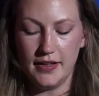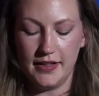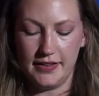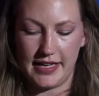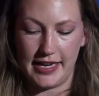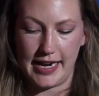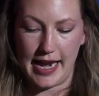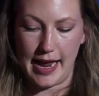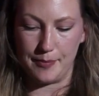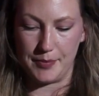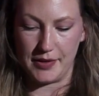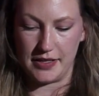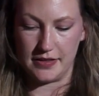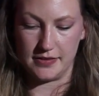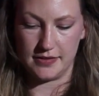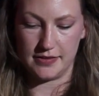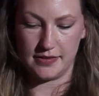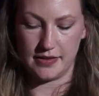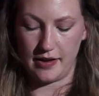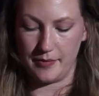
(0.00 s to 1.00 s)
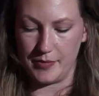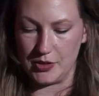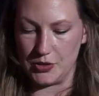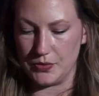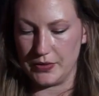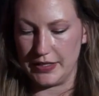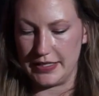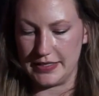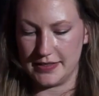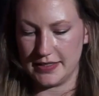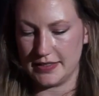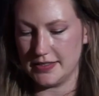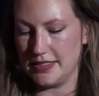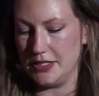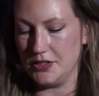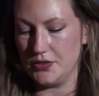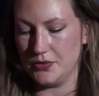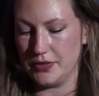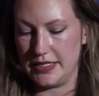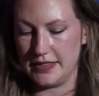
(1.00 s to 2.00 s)
that happened in
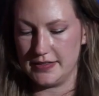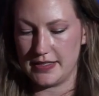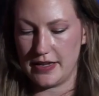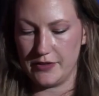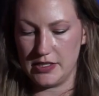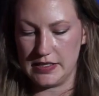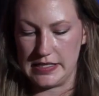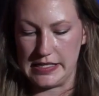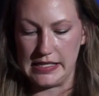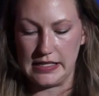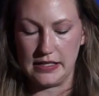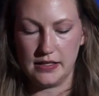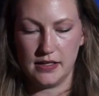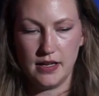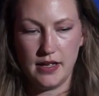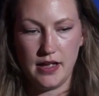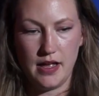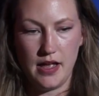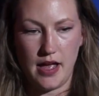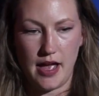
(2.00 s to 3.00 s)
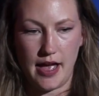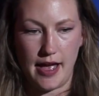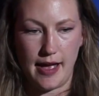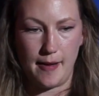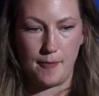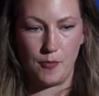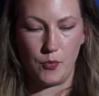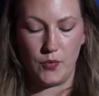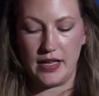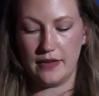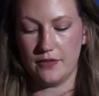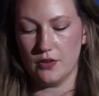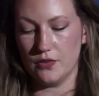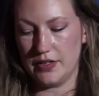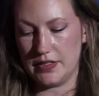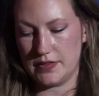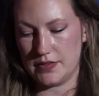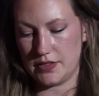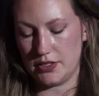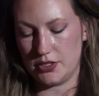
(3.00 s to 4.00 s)
2016, 2017, we have a
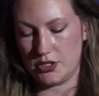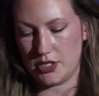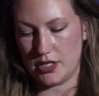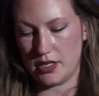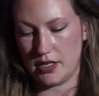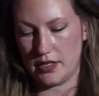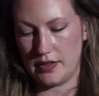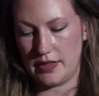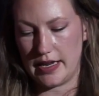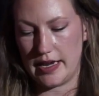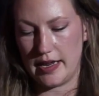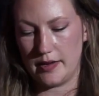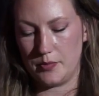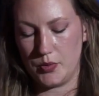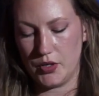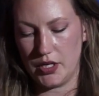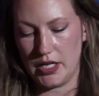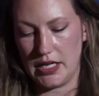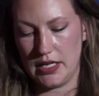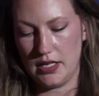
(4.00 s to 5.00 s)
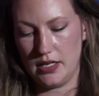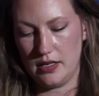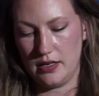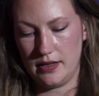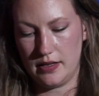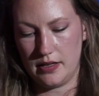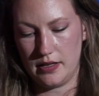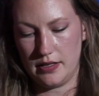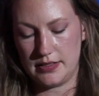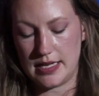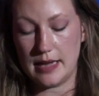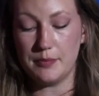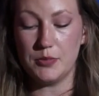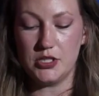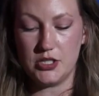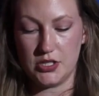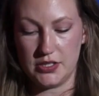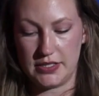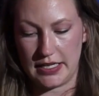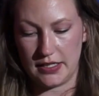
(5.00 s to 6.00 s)
researcher that had put
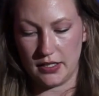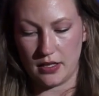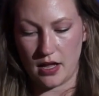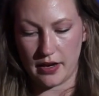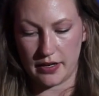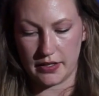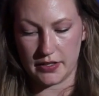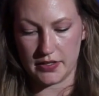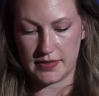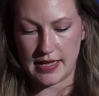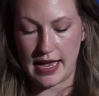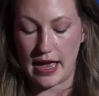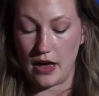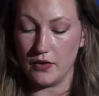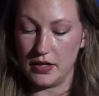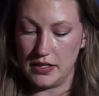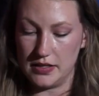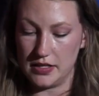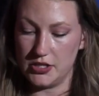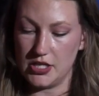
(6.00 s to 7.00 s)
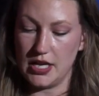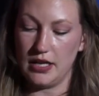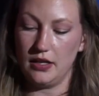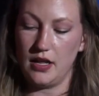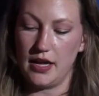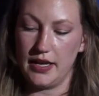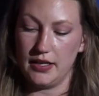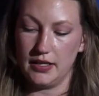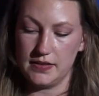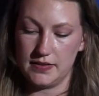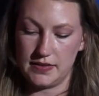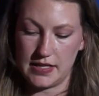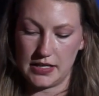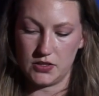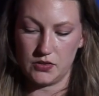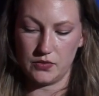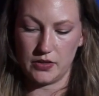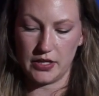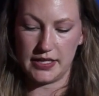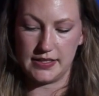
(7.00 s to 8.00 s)
temperature data loggers out in the Channel Islands
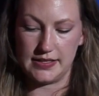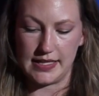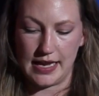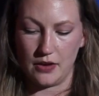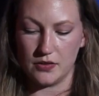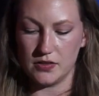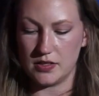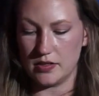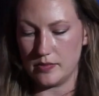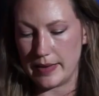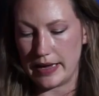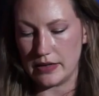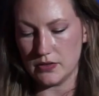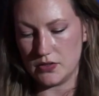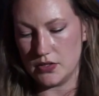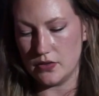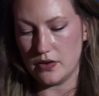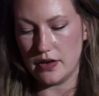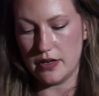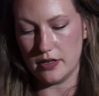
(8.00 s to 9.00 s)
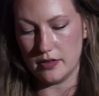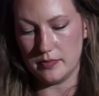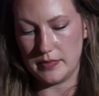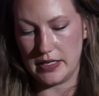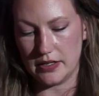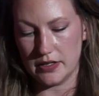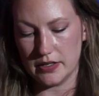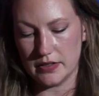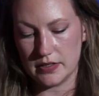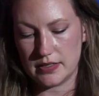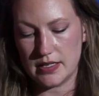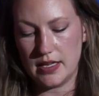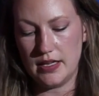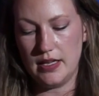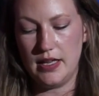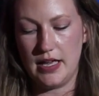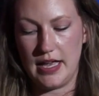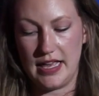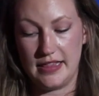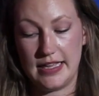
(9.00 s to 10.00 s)
Sanctuary down to about 200 meters,
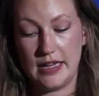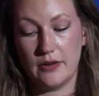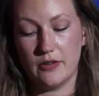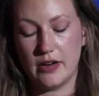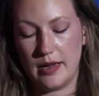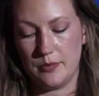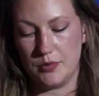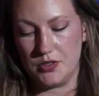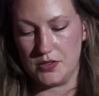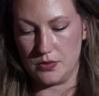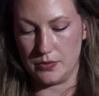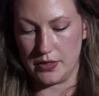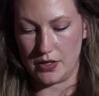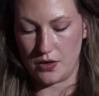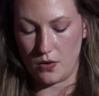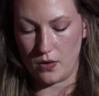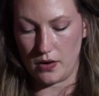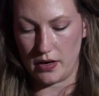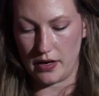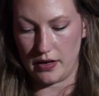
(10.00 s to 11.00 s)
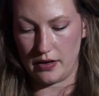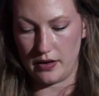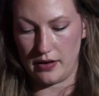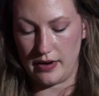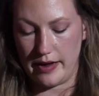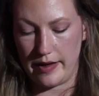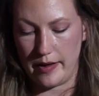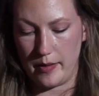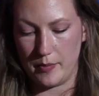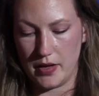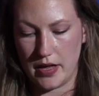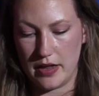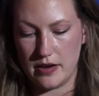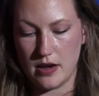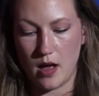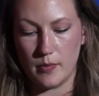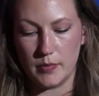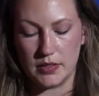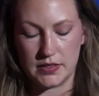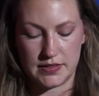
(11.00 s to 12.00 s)
and they were able to record
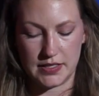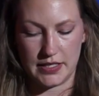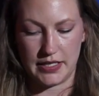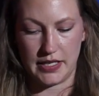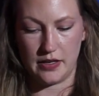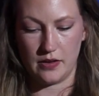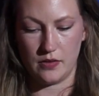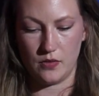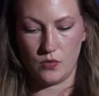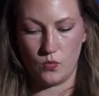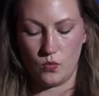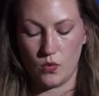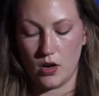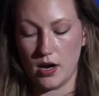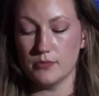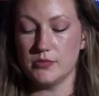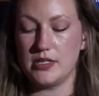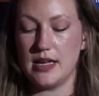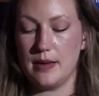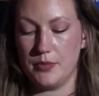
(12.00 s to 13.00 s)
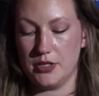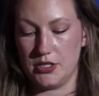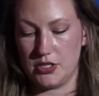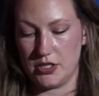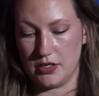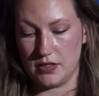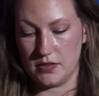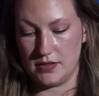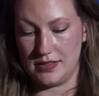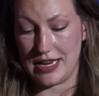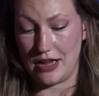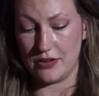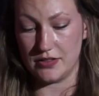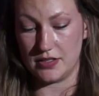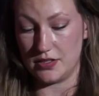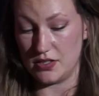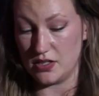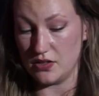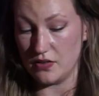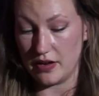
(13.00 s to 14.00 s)
anomalously warm temperatures down
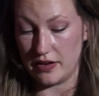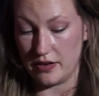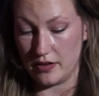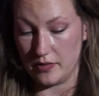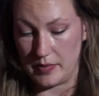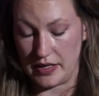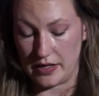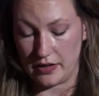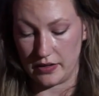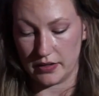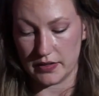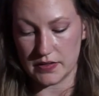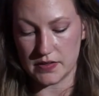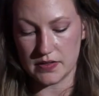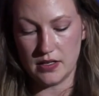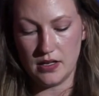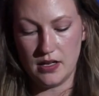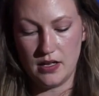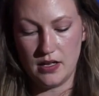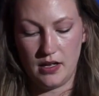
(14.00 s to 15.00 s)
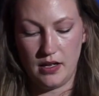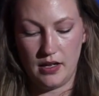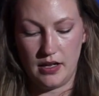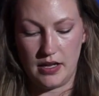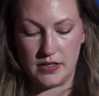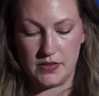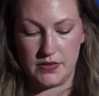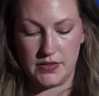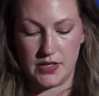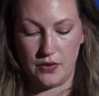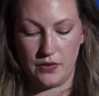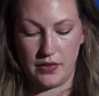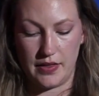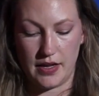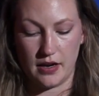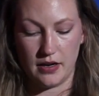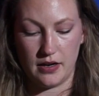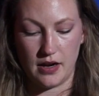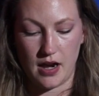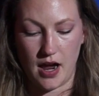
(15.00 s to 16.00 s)
to 200 meters. And so
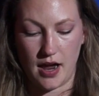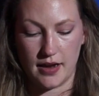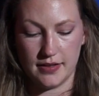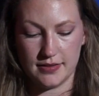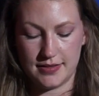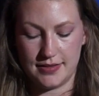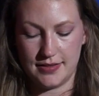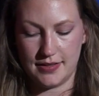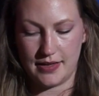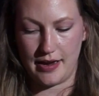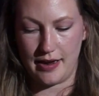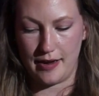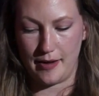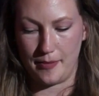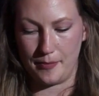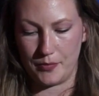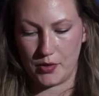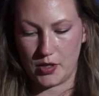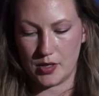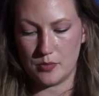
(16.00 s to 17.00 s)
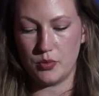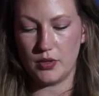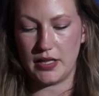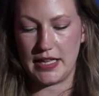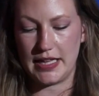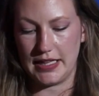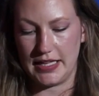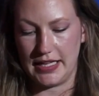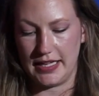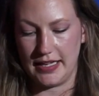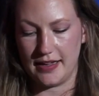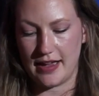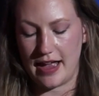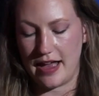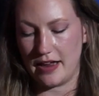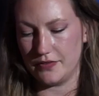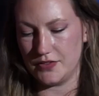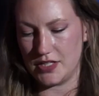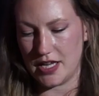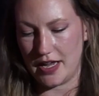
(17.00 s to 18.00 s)
they're not completely
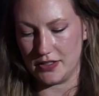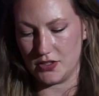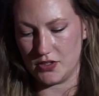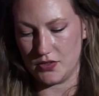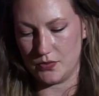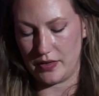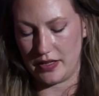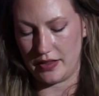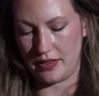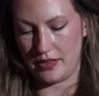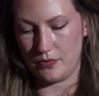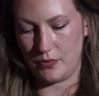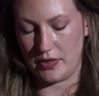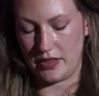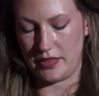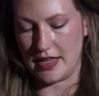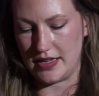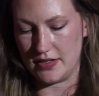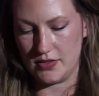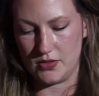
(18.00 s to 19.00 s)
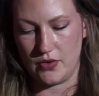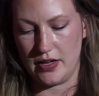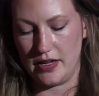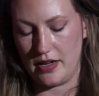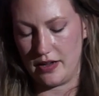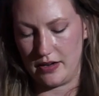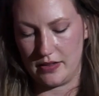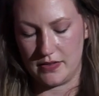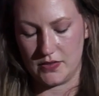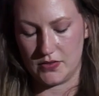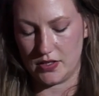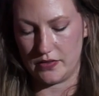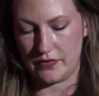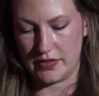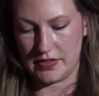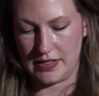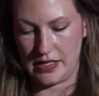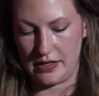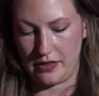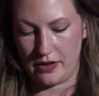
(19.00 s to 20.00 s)
out of touch with things going on at the
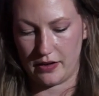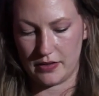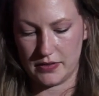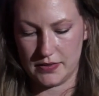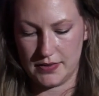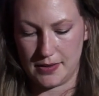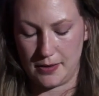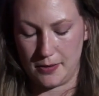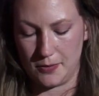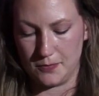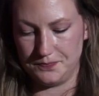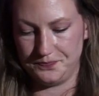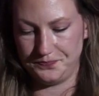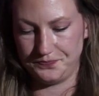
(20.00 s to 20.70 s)
surface either. So.